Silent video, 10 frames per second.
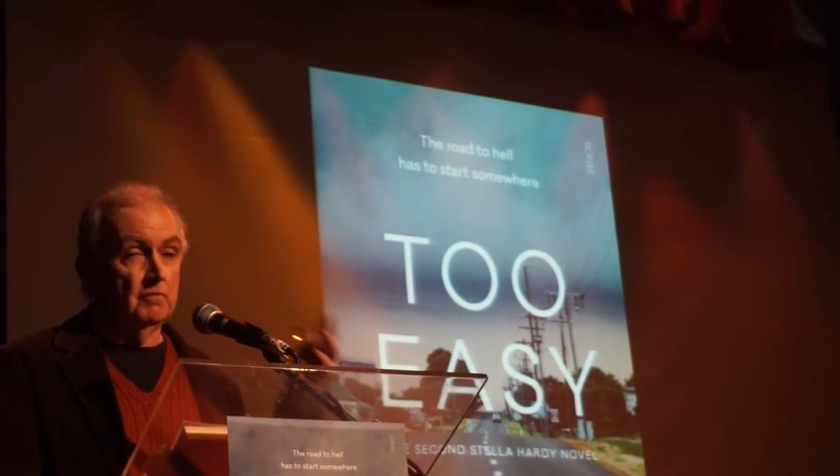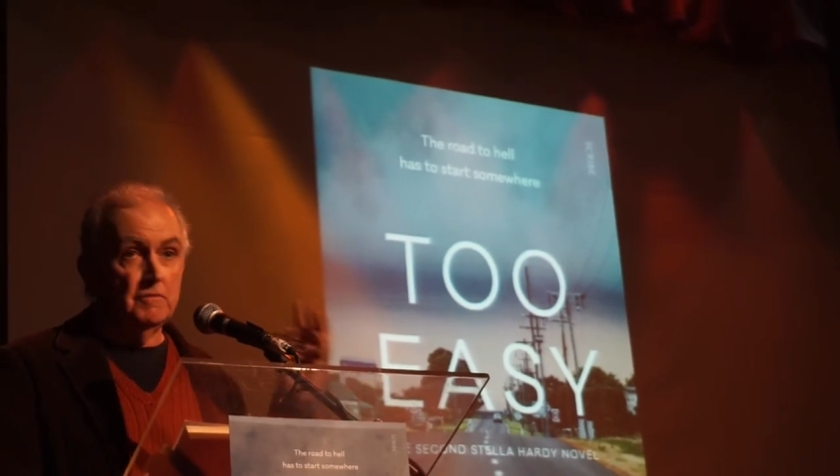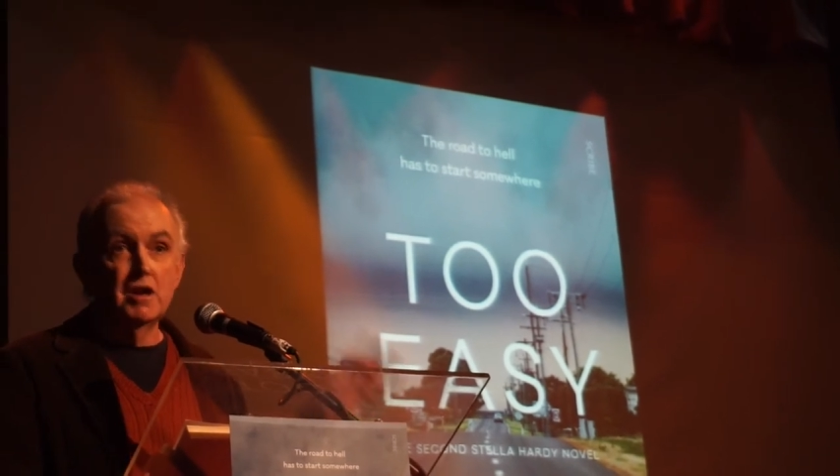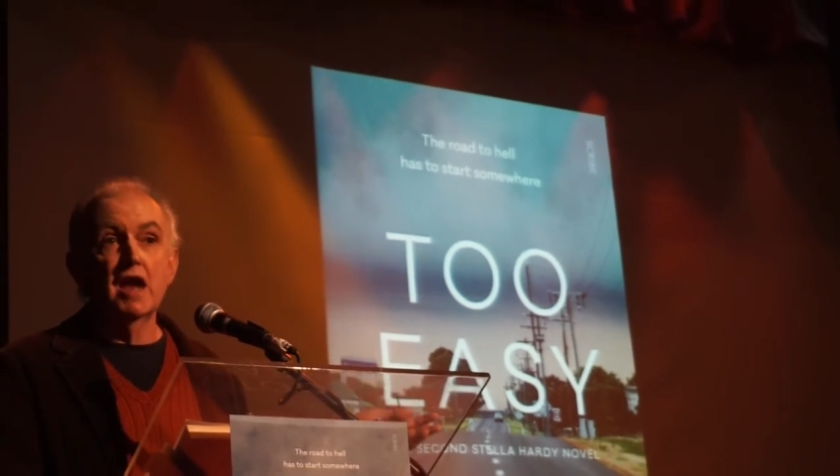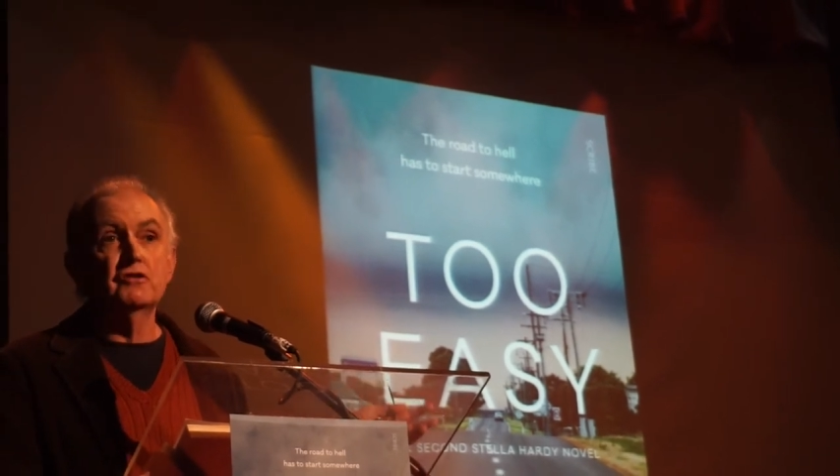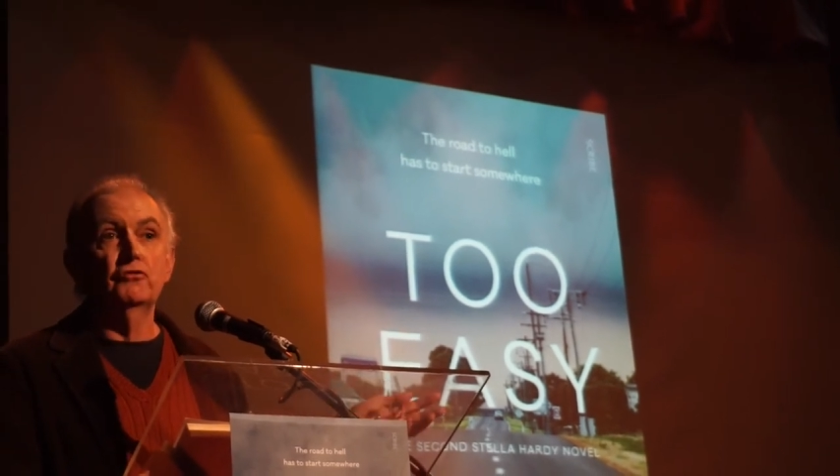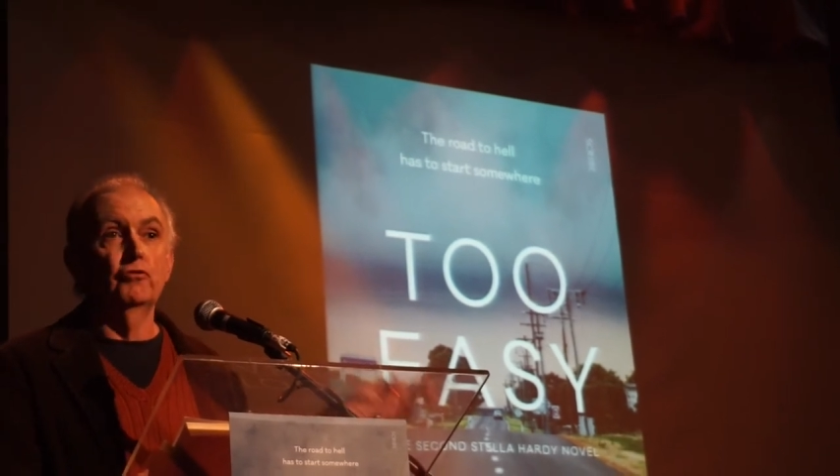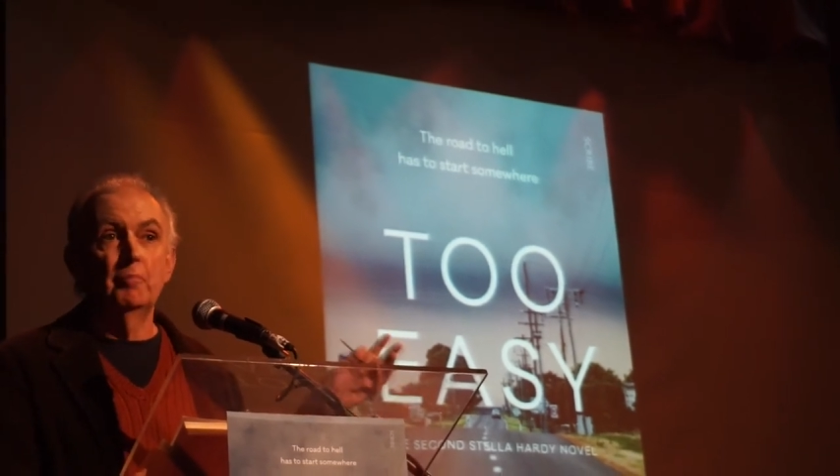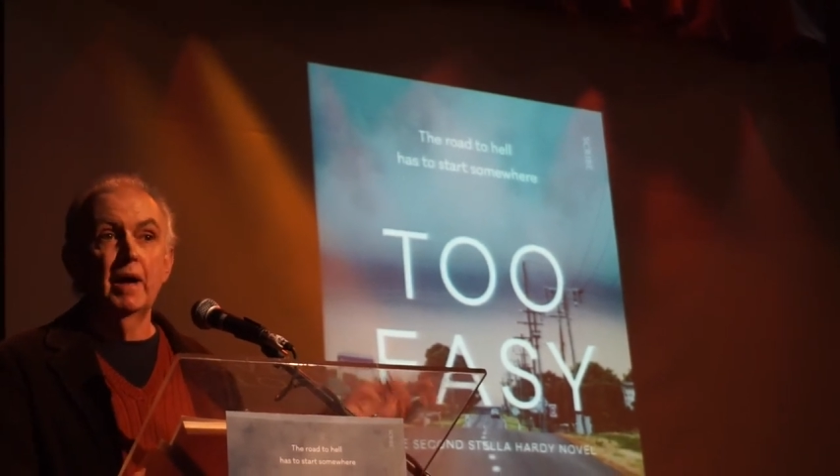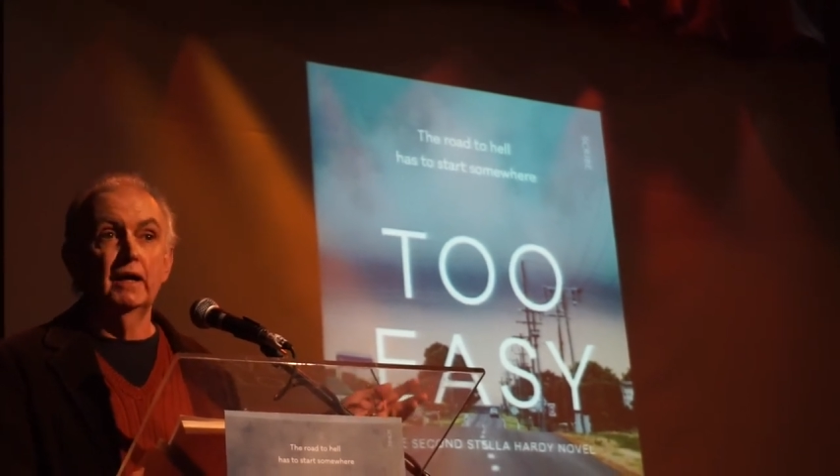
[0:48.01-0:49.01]

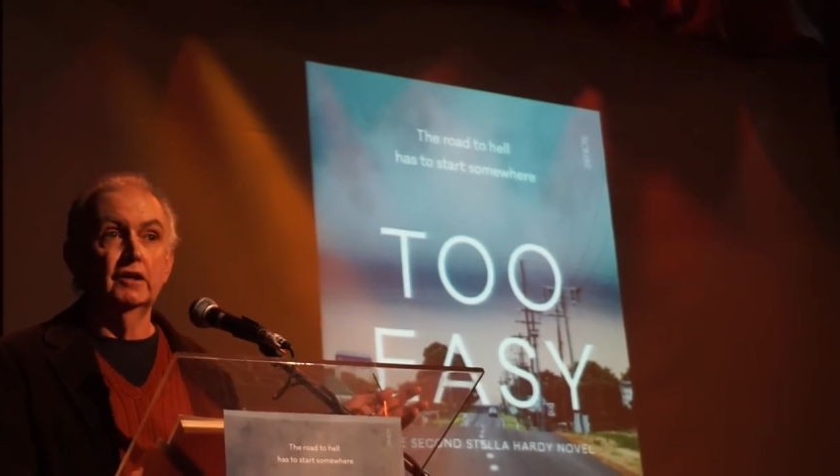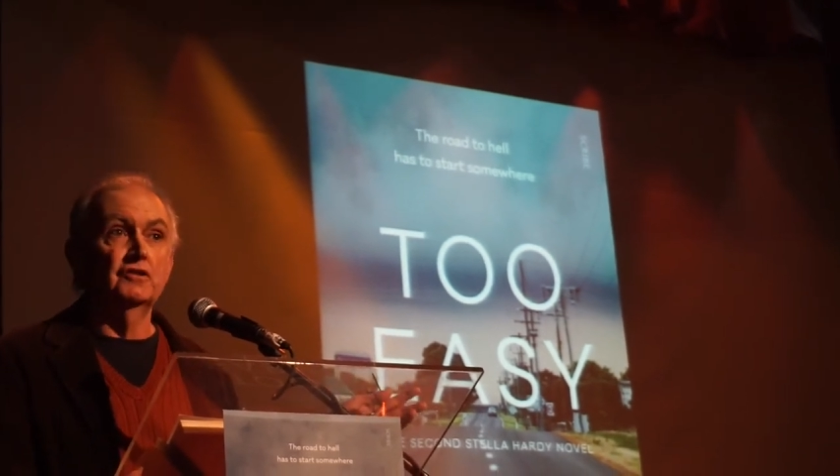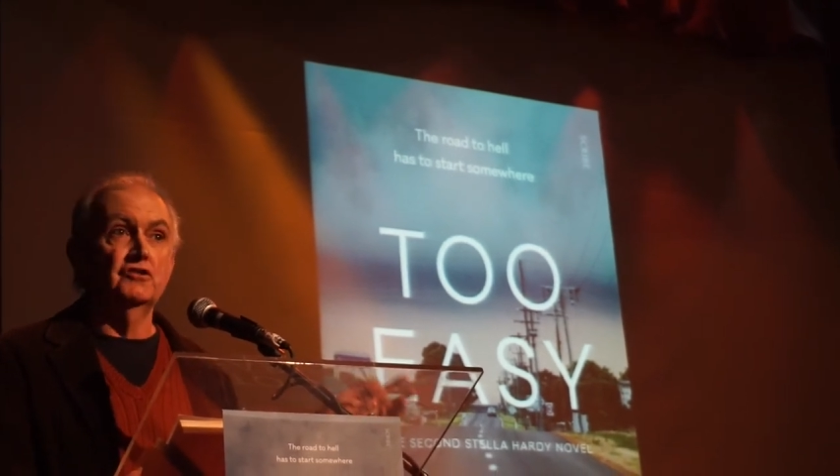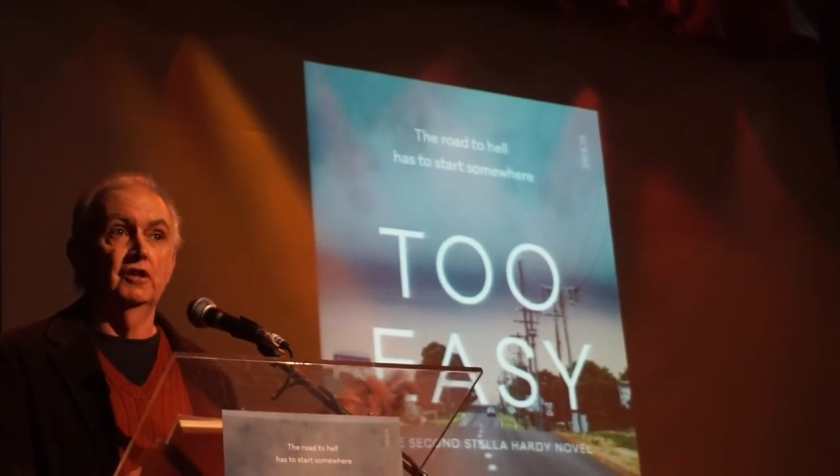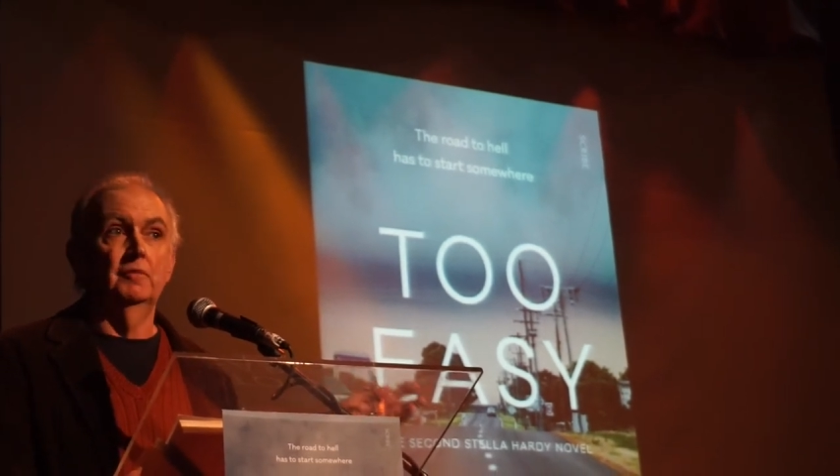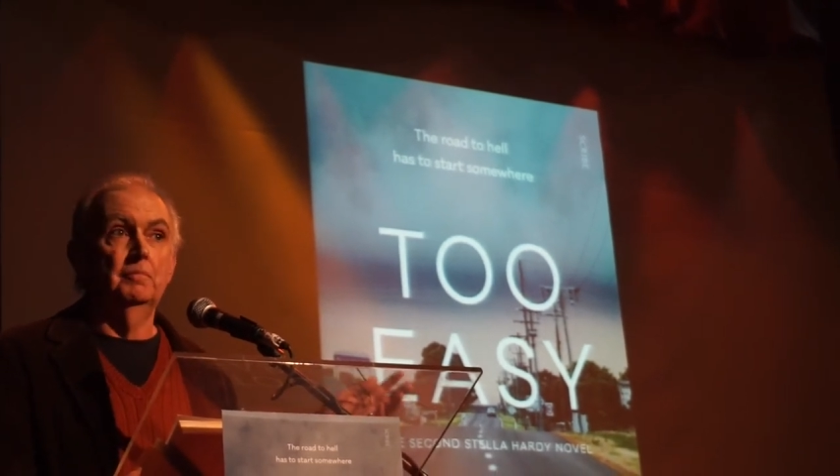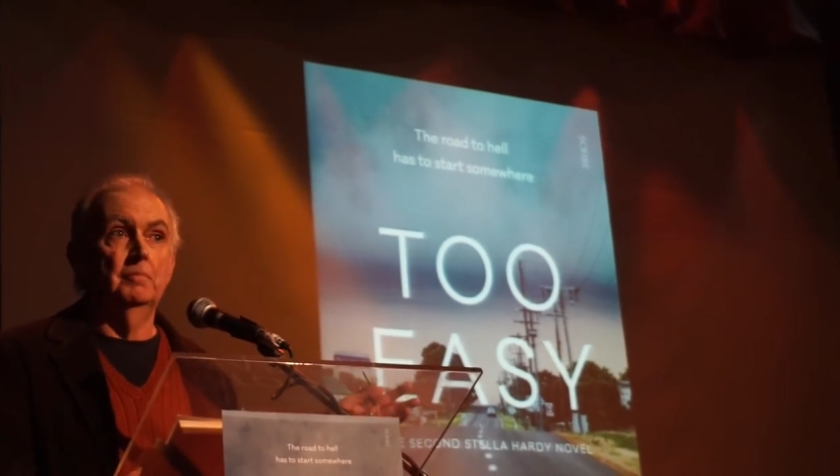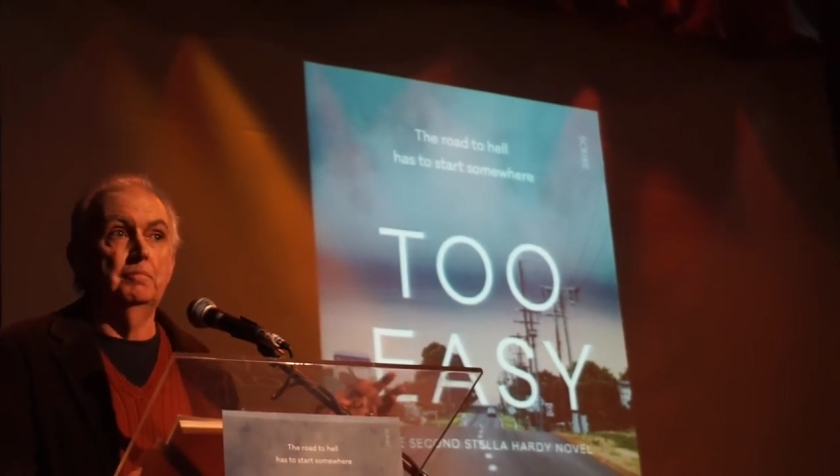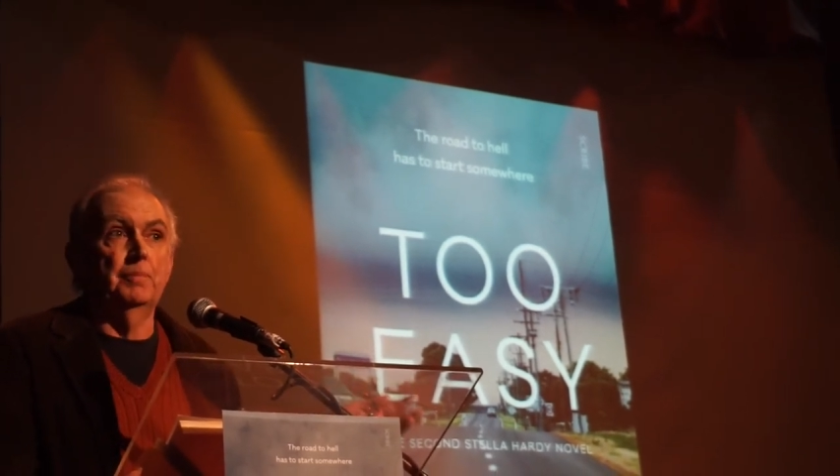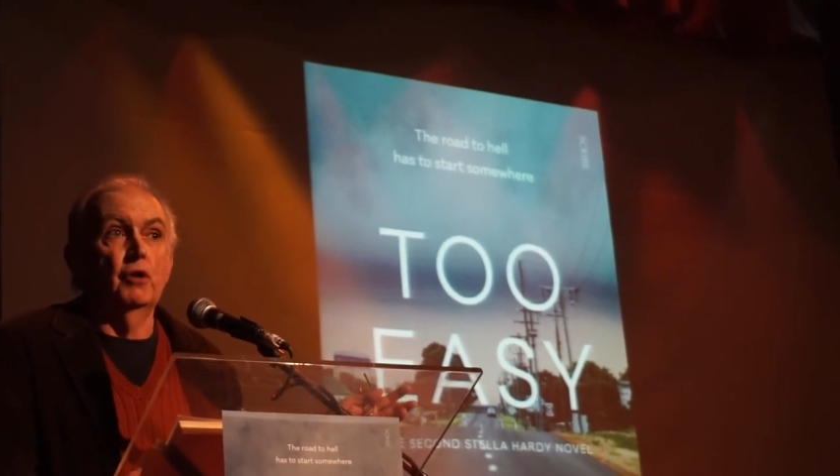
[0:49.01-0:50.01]
natural balance and
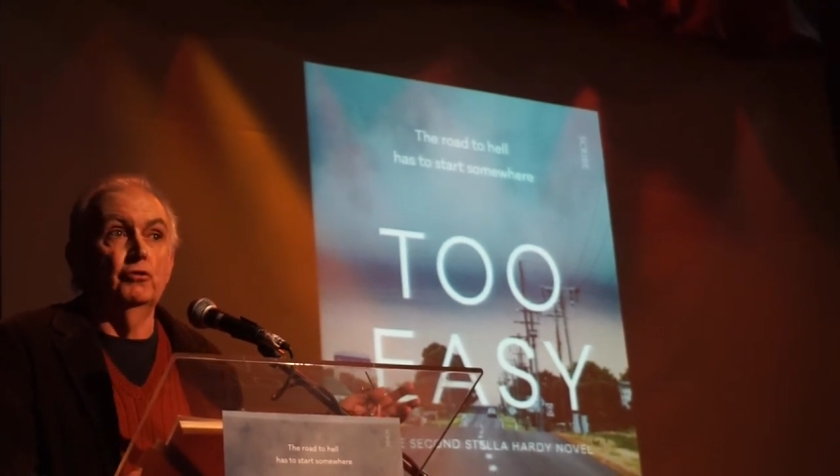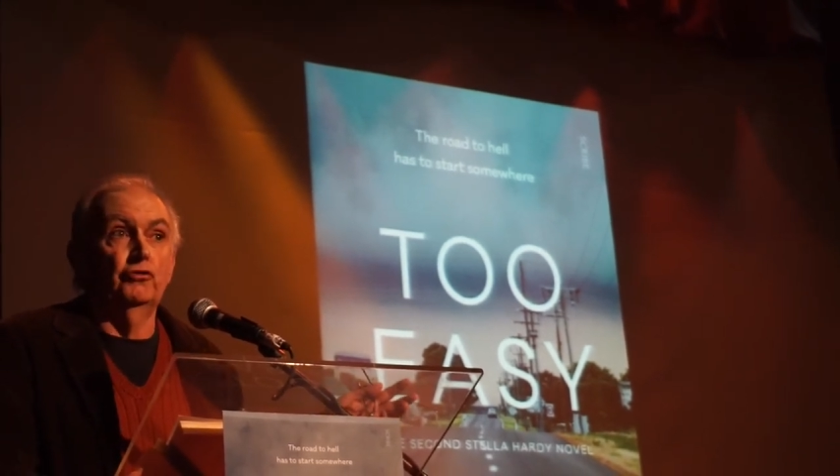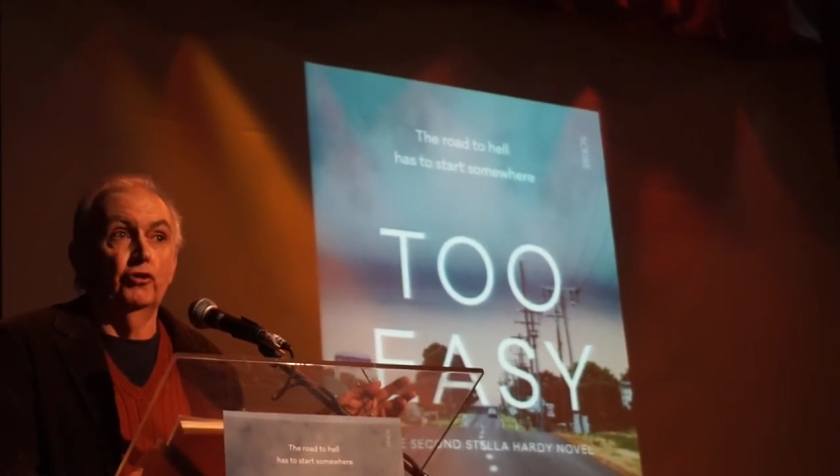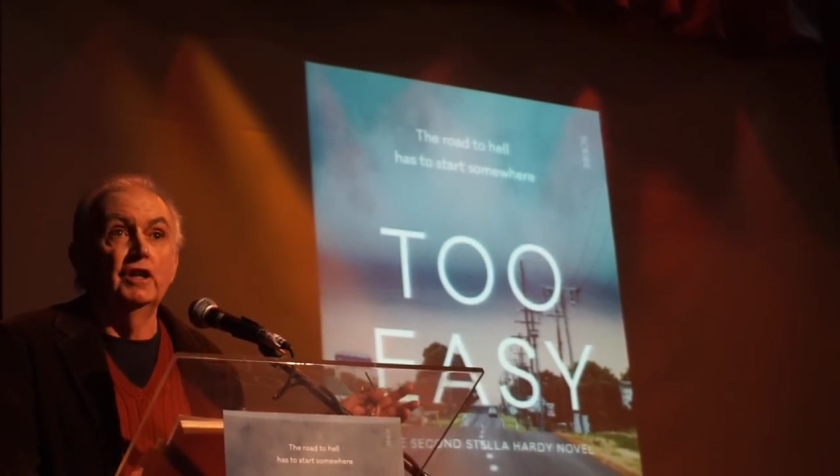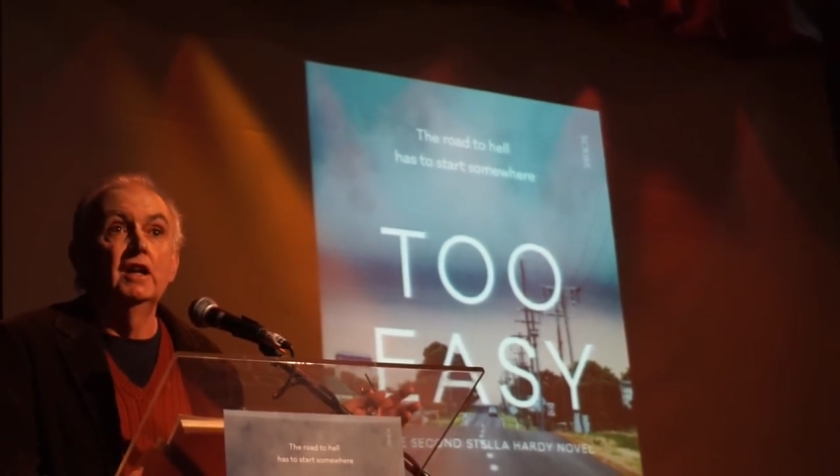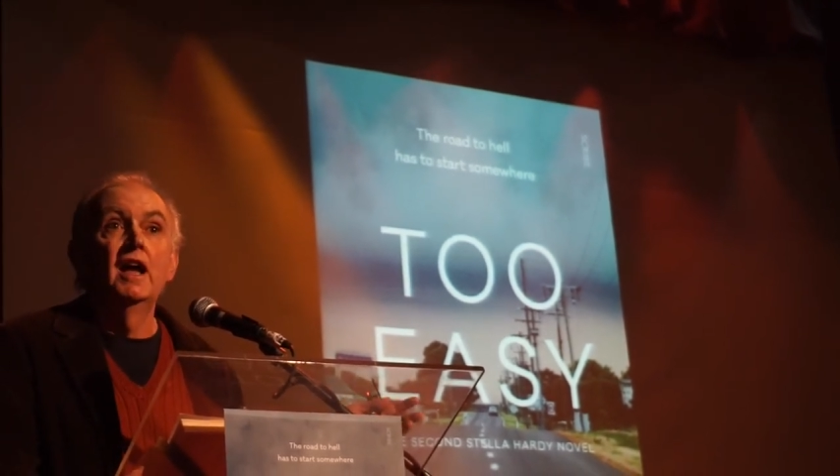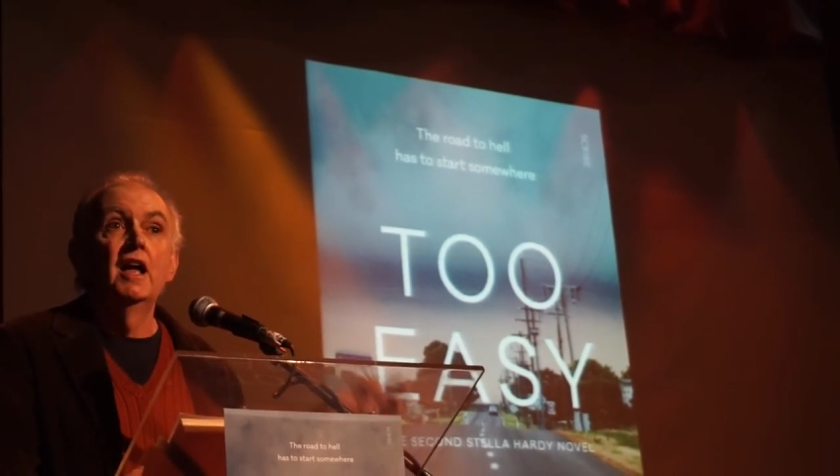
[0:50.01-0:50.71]
poetry,